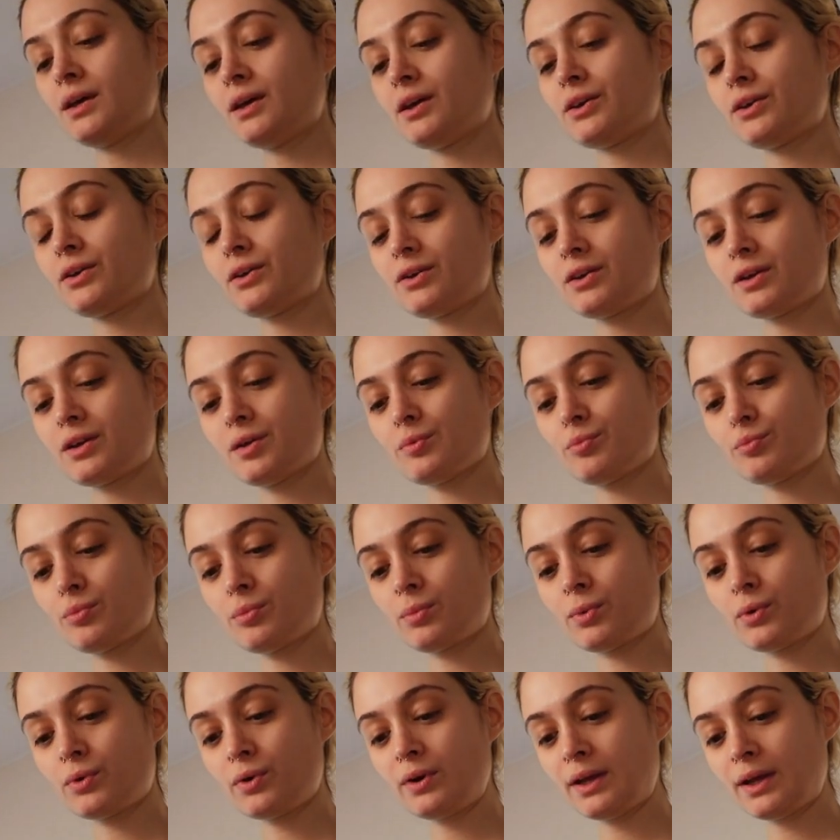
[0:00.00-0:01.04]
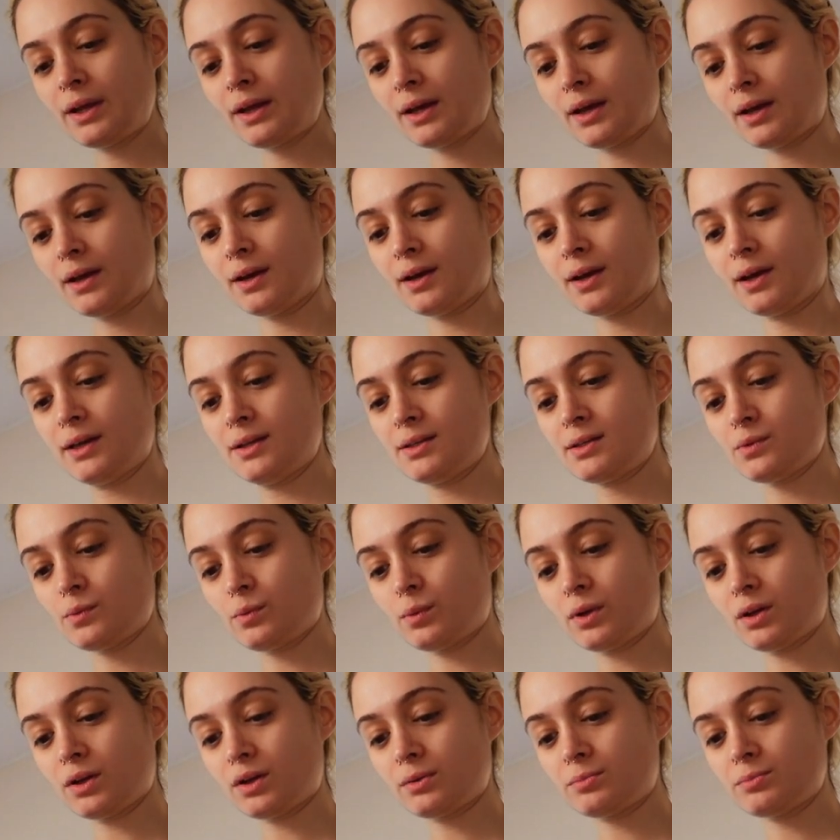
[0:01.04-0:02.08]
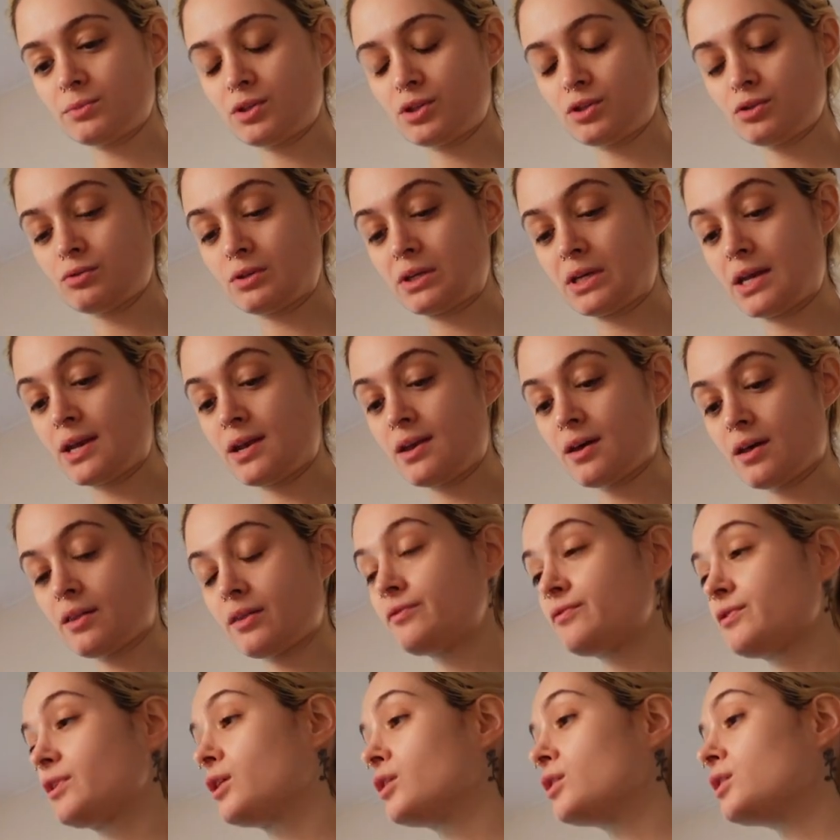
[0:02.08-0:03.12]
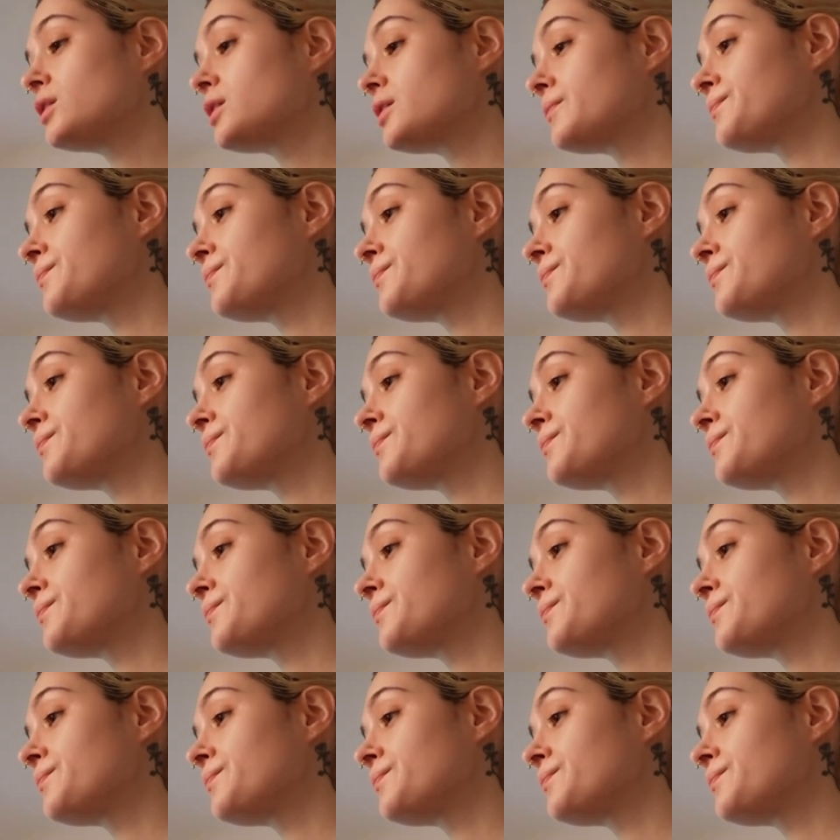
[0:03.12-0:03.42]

Good morning guys, welcome to another vlog.